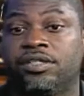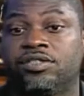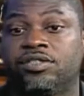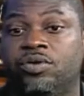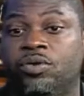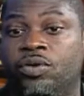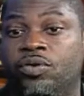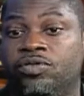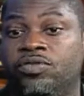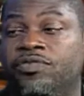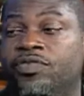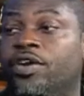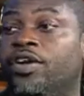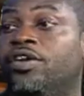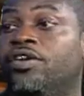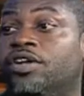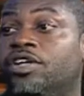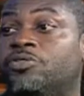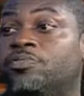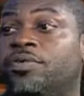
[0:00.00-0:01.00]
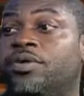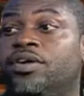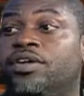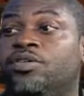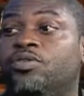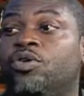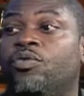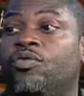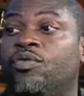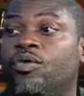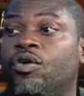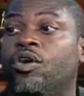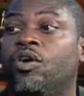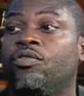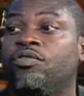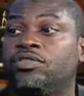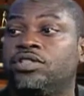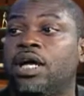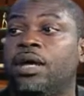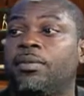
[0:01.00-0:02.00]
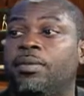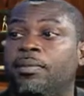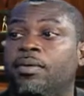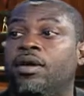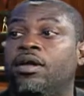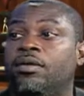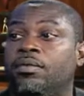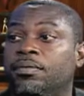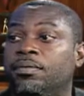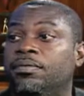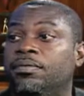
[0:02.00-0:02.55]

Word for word: so it was a very good experience overall, top to bottom.